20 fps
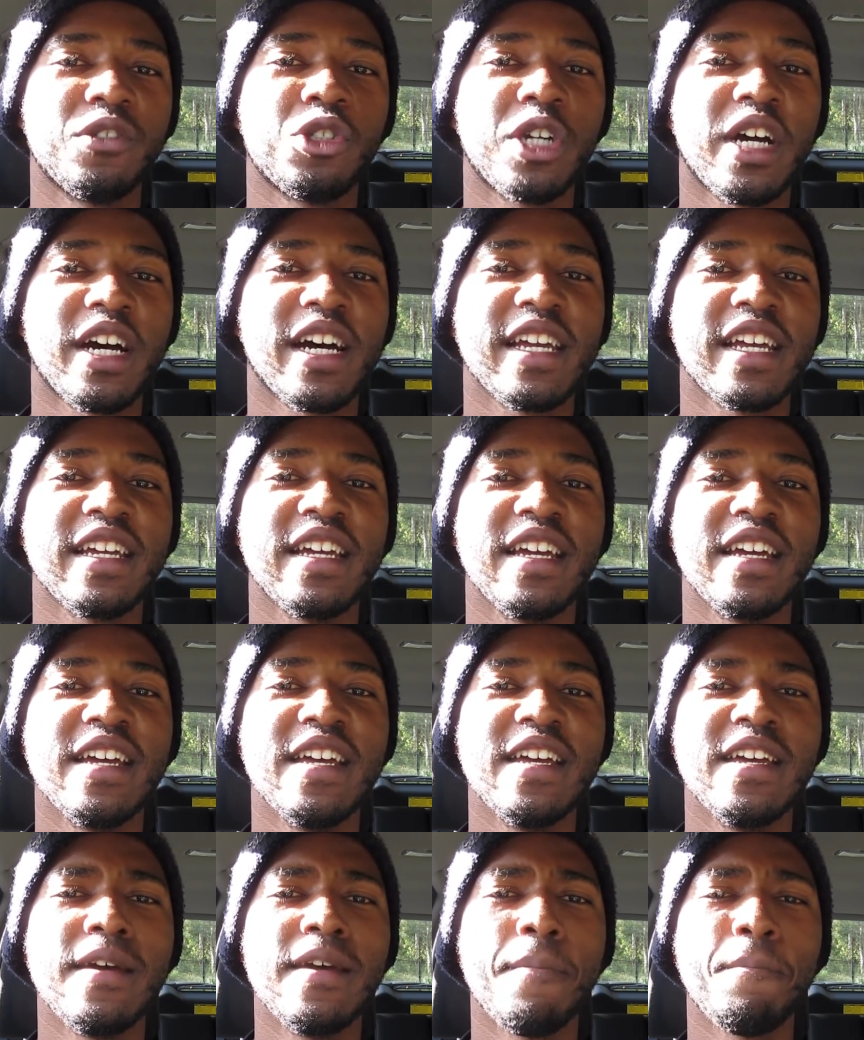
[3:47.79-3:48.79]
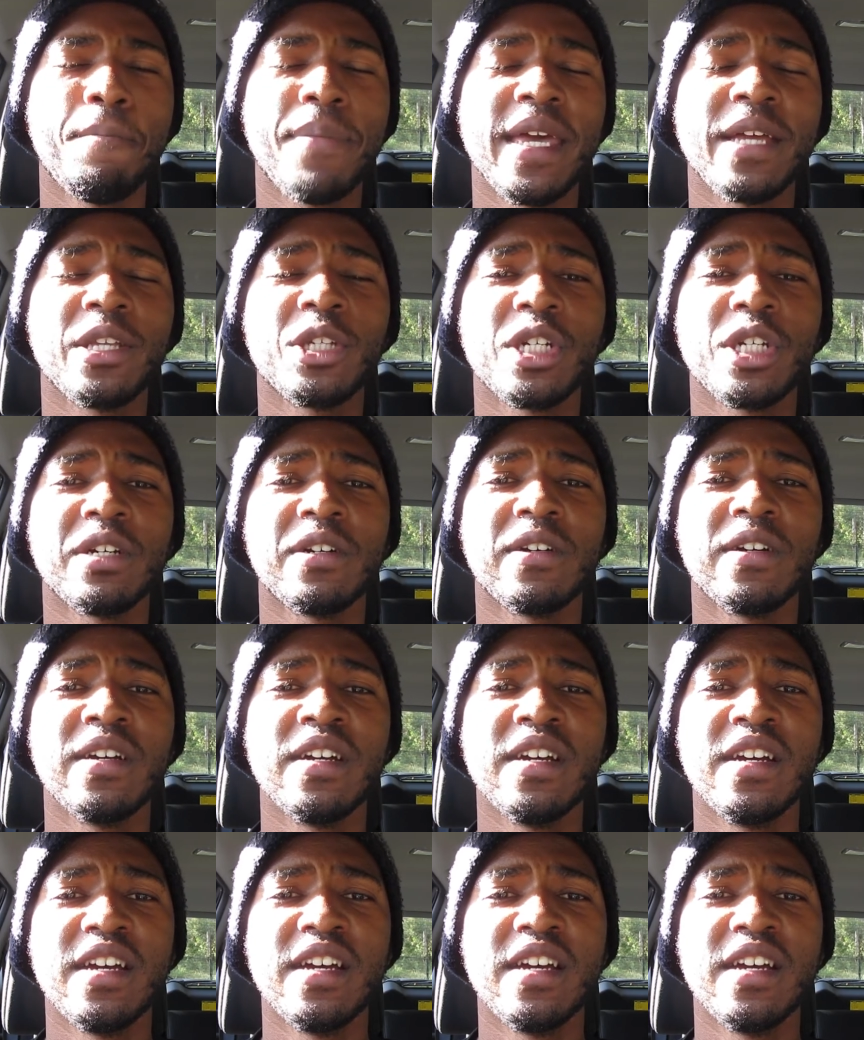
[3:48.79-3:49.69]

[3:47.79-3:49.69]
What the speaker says: Try picture